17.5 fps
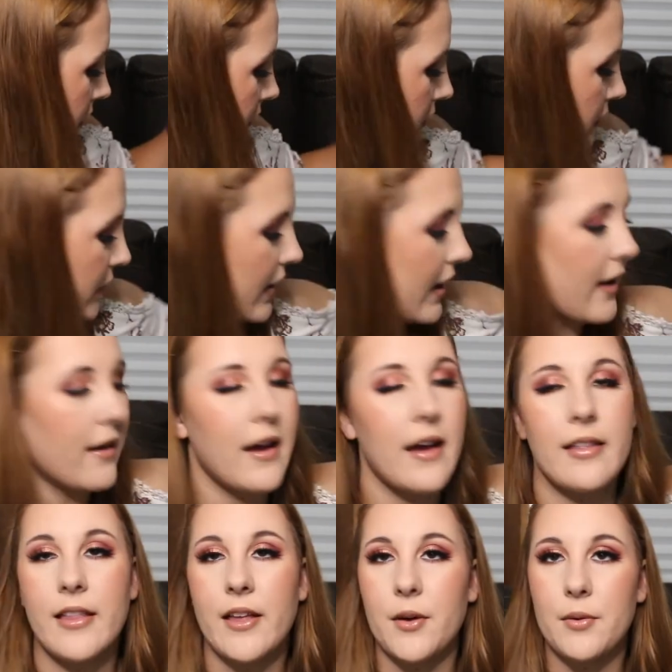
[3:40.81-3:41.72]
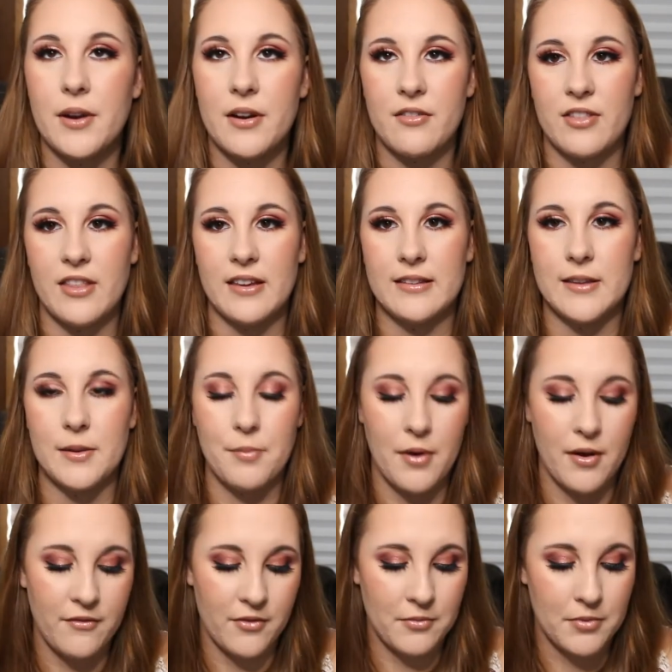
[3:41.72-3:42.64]
So yeah, I like whenever they zip
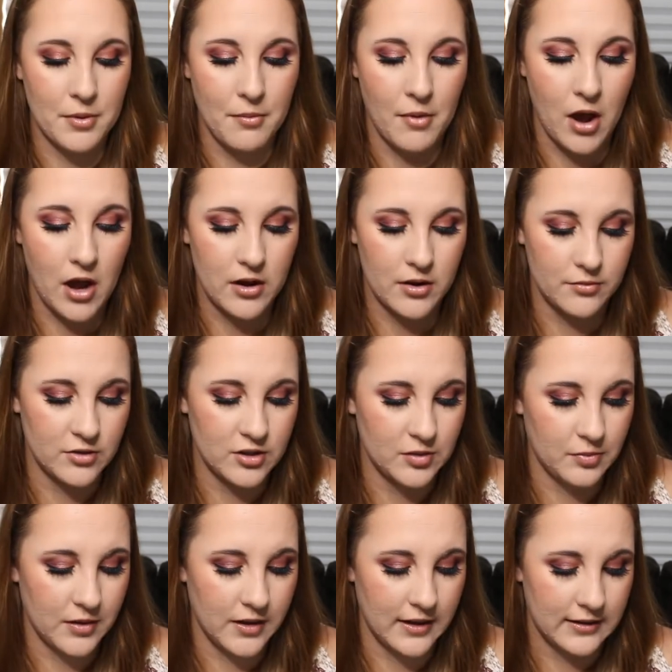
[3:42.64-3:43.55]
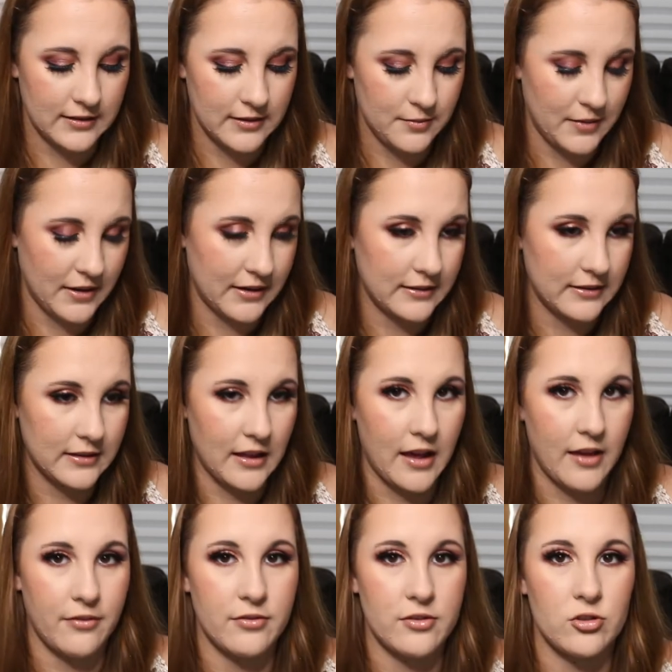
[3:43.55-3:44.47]
up from the bottom just because it makes
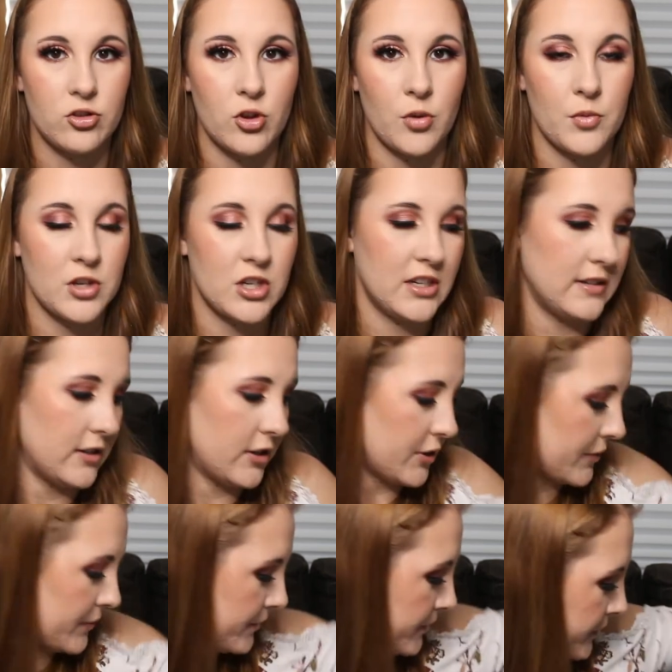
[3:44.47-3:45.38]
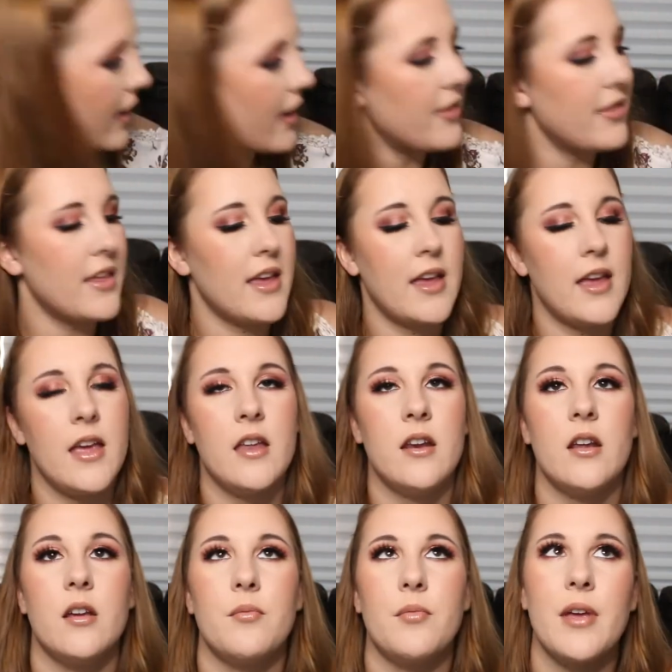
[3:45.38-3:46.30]
life so much easier. And
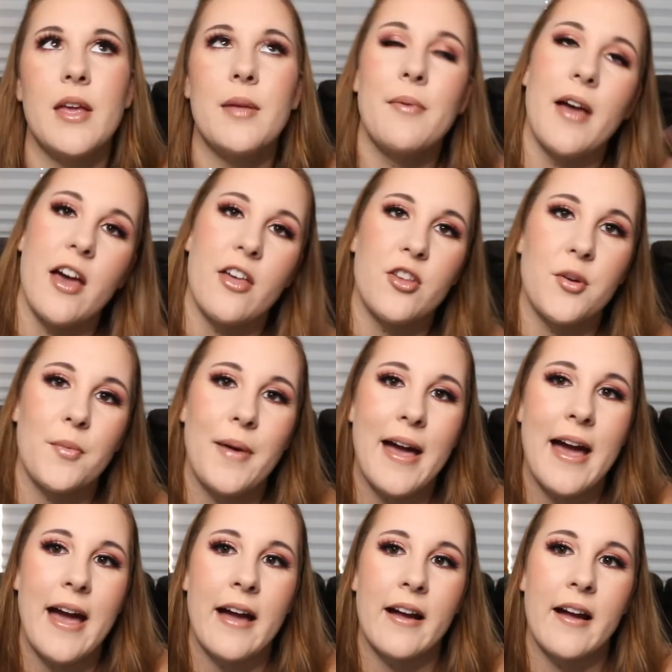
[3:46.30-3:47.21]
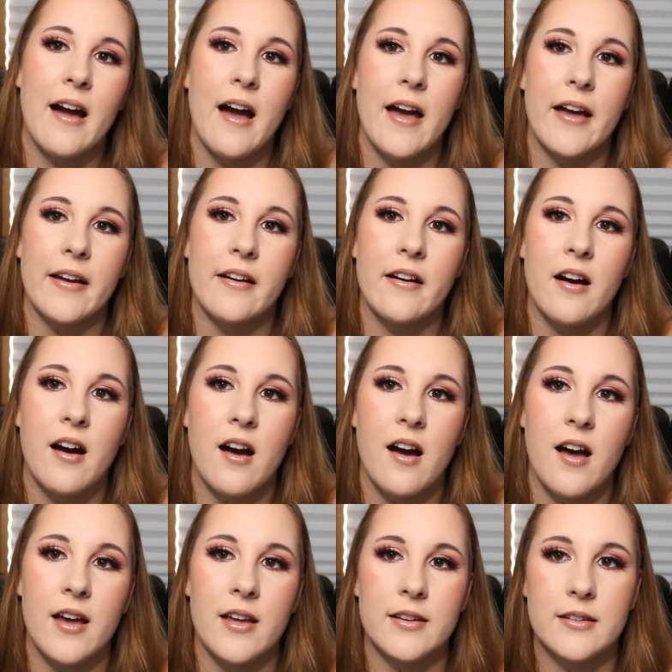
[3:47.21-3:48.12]
then in my other bag, I
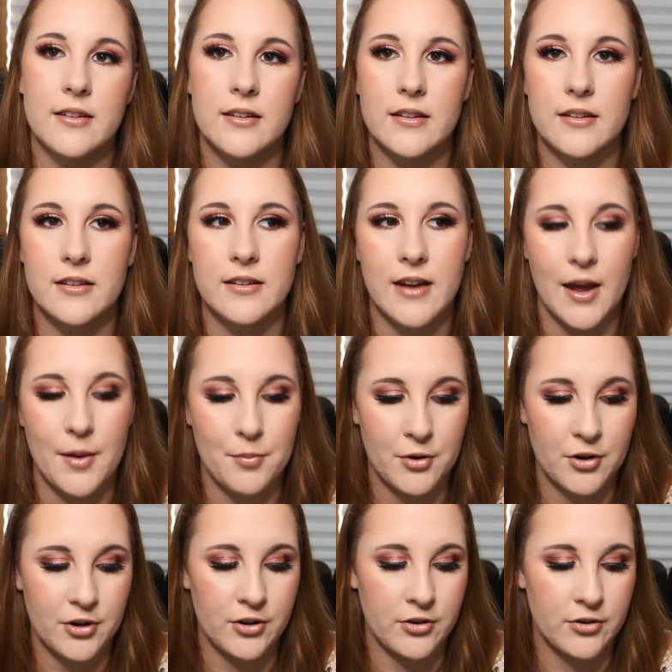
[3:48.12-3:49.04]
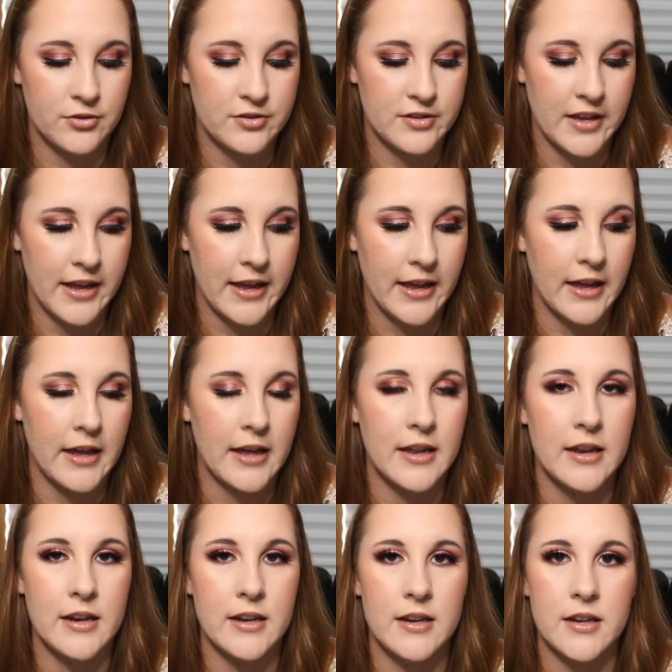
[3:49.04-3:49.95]
got diapers
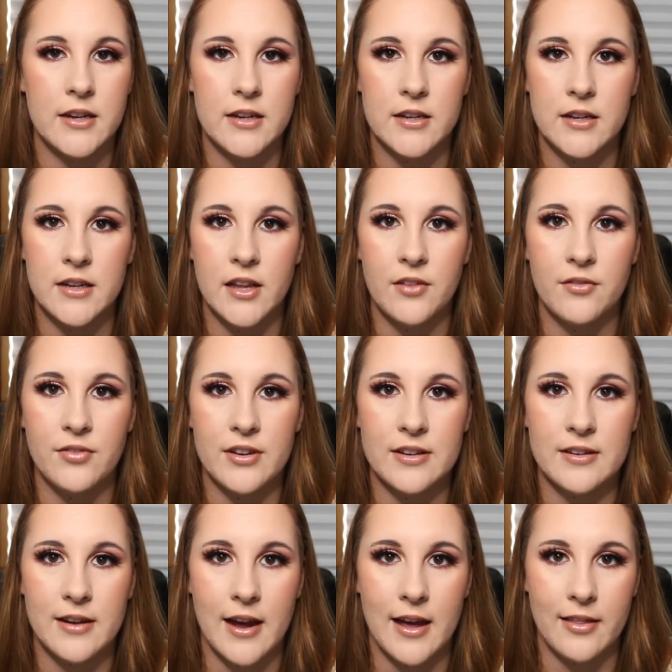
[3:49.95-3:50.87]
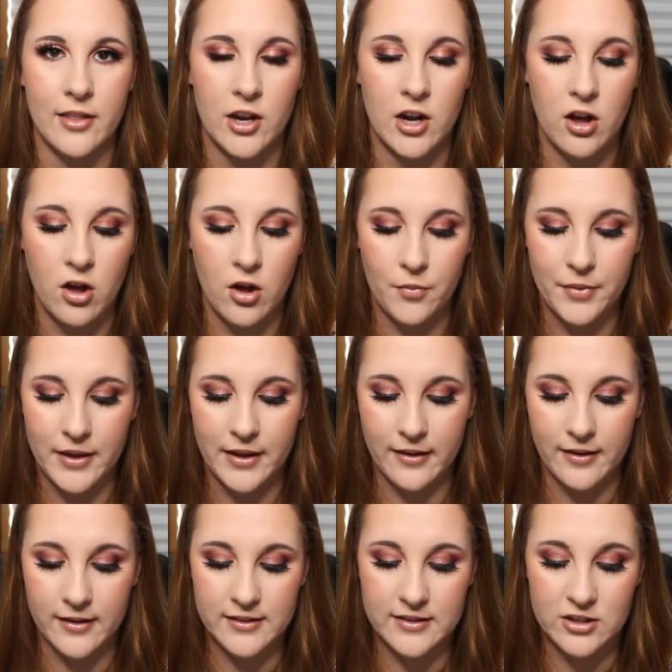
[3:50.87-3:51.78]
and infant Tylenol
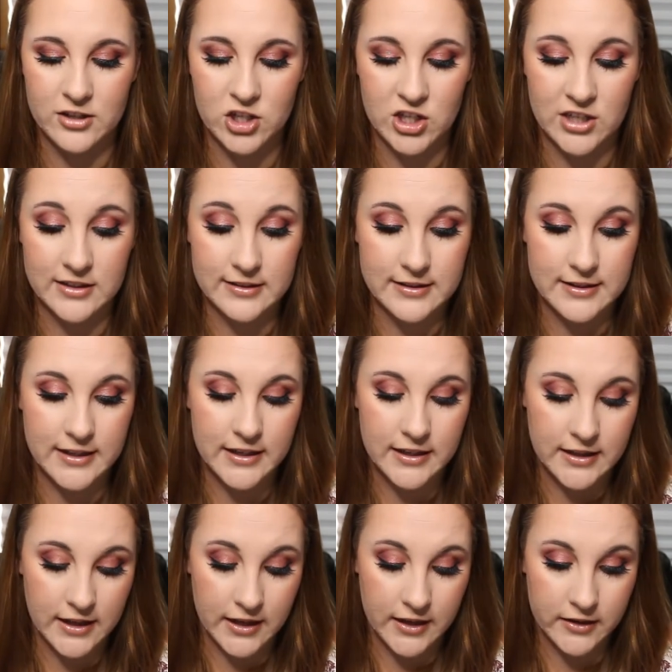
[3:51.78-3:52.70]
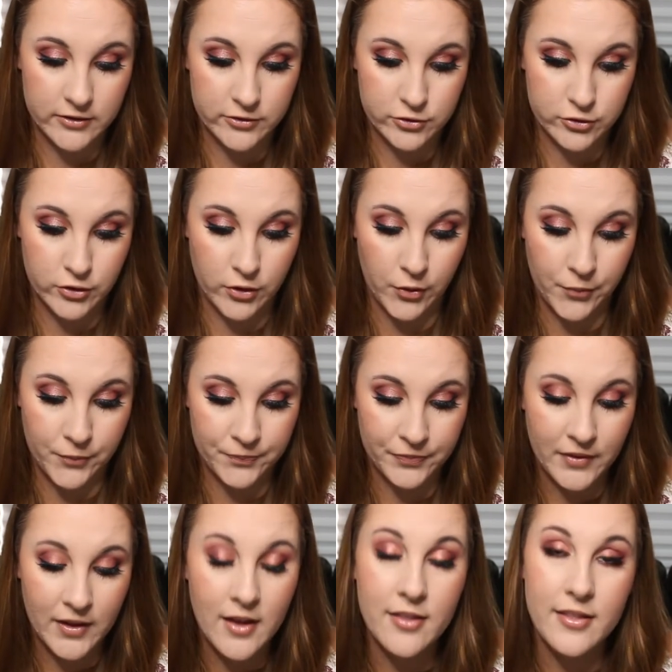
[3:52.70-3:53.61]
because she's teething. So
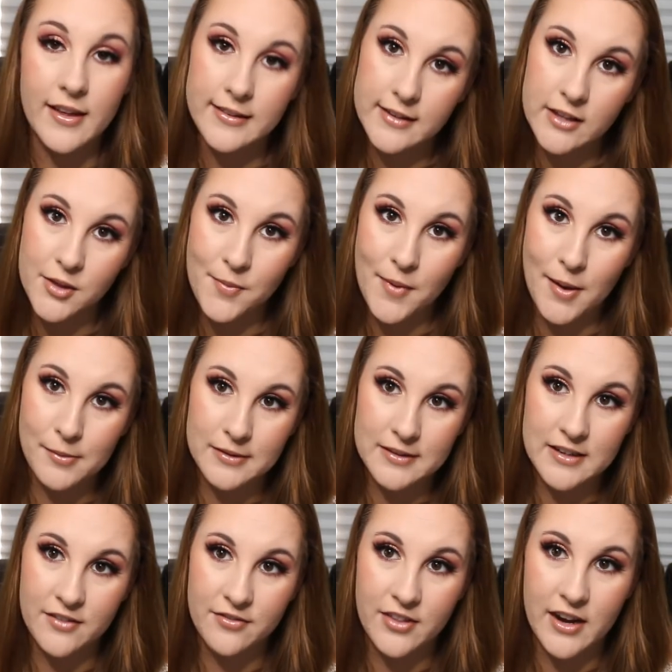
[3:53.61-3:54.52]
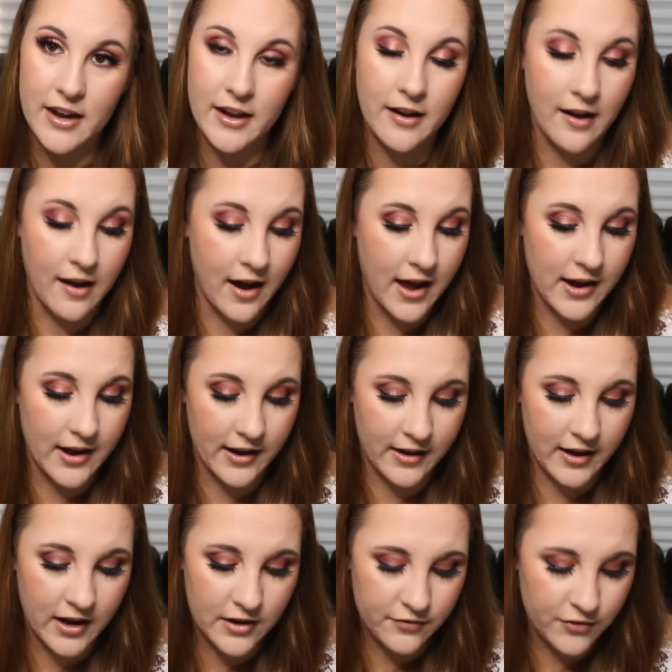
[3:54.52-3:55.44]
that's all the baby stuff that I got. I
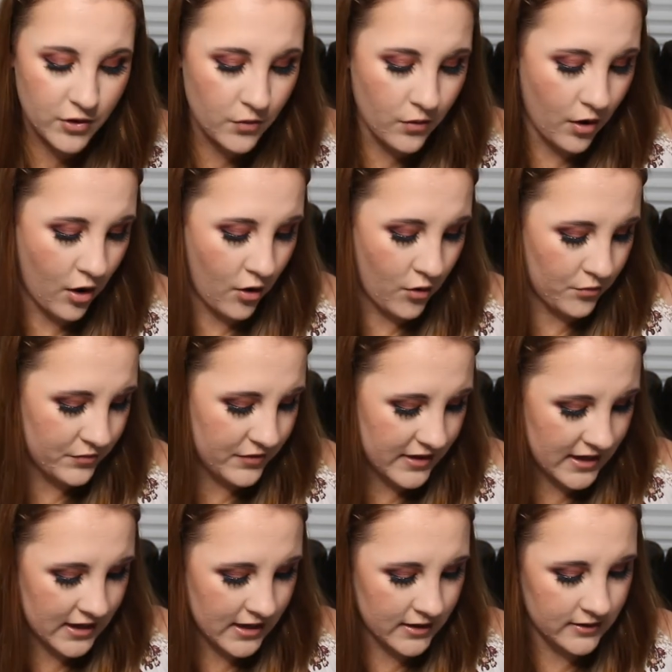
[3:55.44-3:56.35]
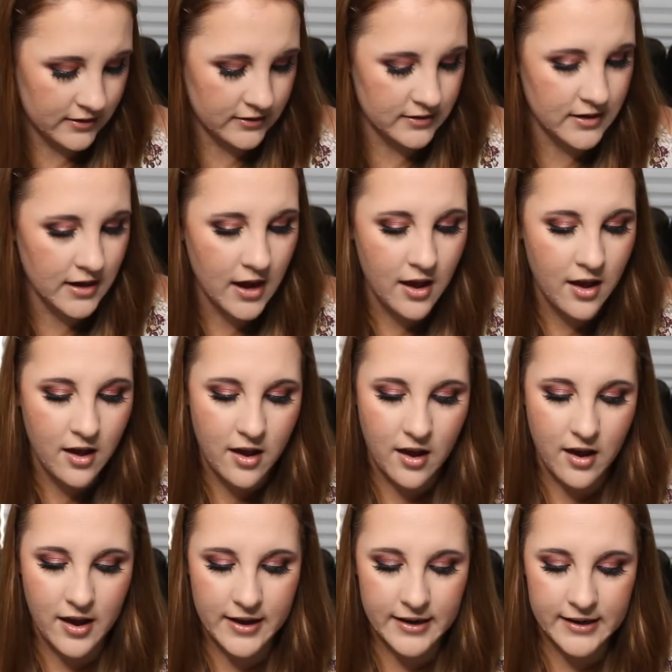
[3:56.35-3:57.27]
got a few home things.
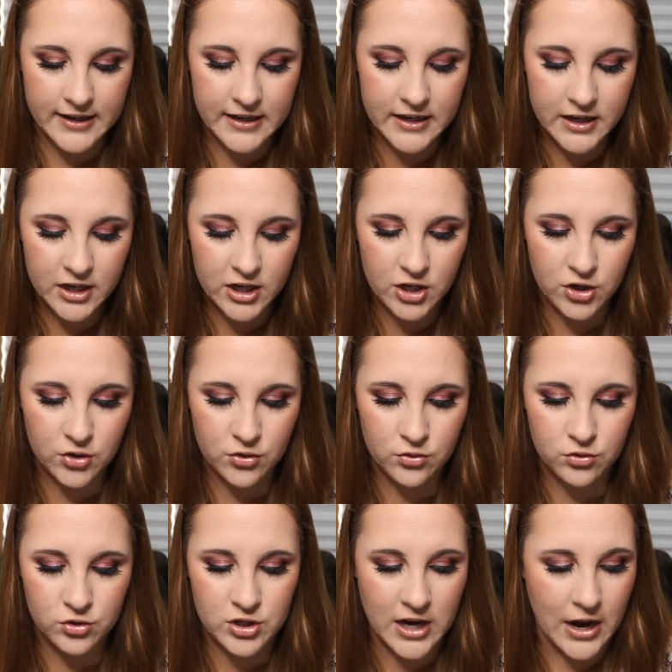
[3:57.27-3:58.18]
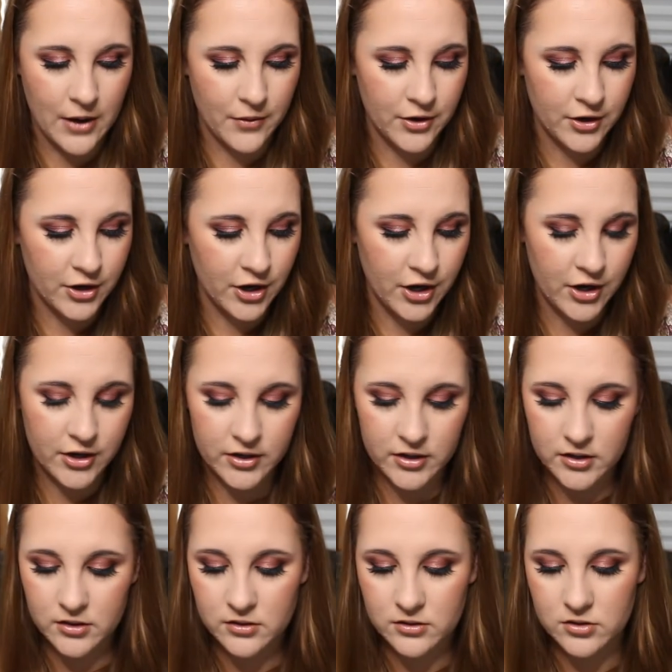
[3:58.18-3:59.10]
I needed a new shower
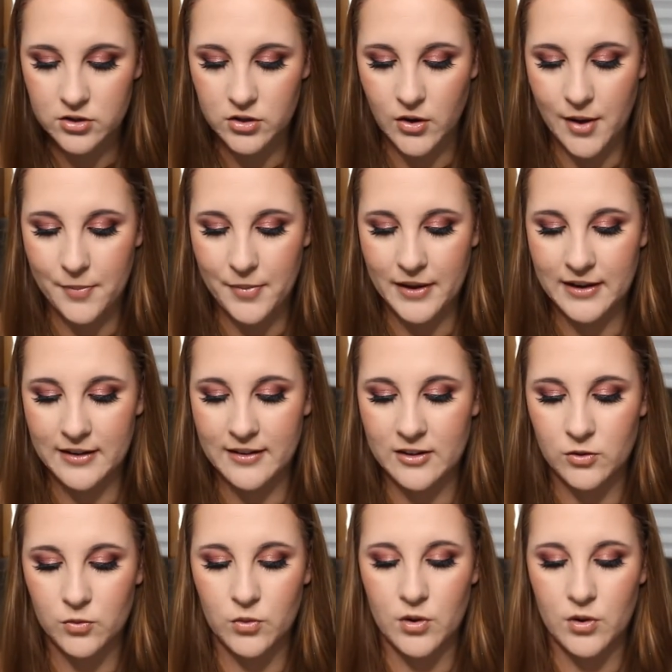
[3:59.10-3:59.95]
curtain, so I picked this